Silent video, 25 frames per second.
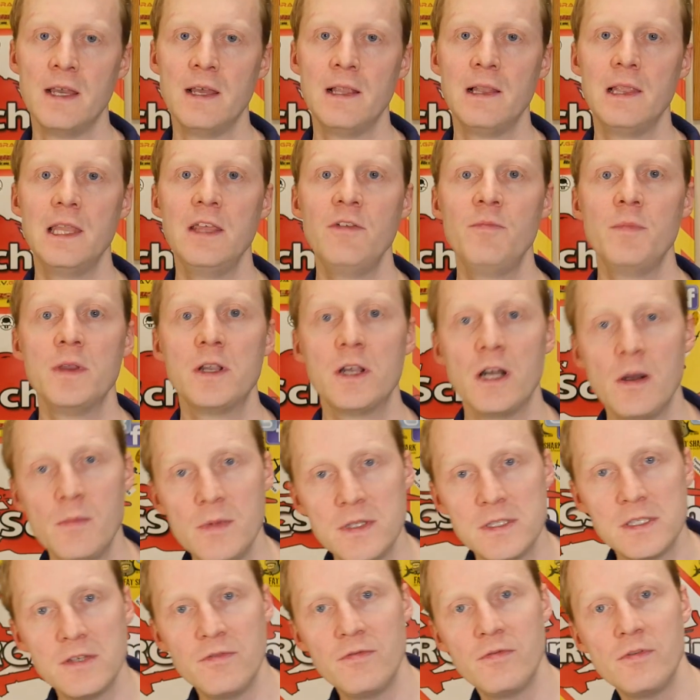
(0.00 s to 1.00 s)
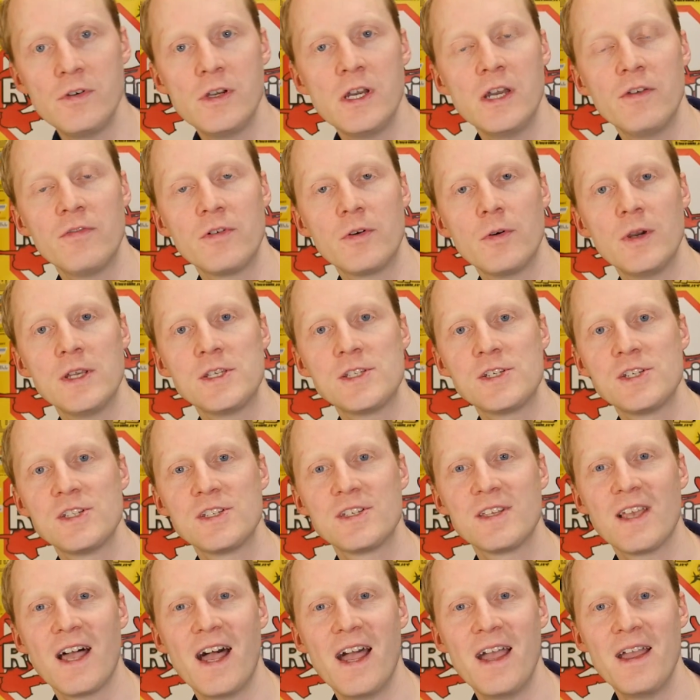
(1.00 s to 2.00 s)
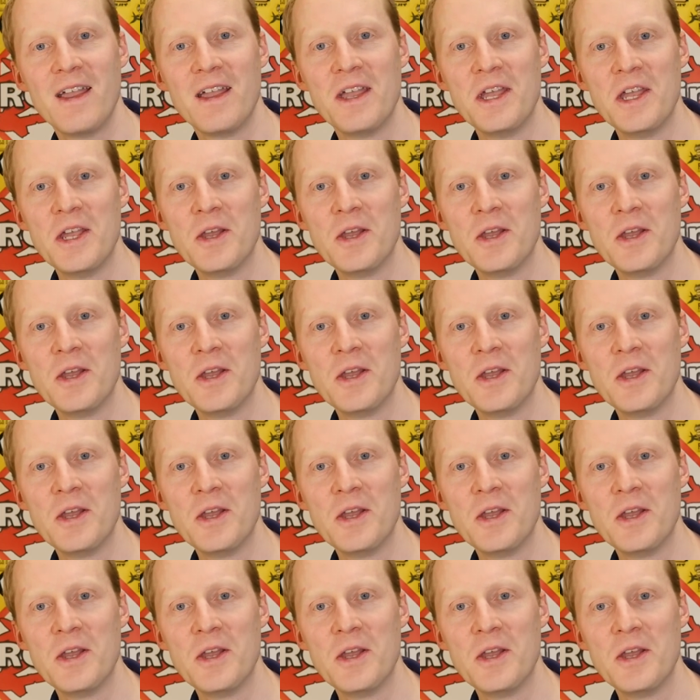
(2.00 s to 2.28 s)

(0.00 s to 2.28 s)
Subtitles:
Leave me comments if you have questions. I'm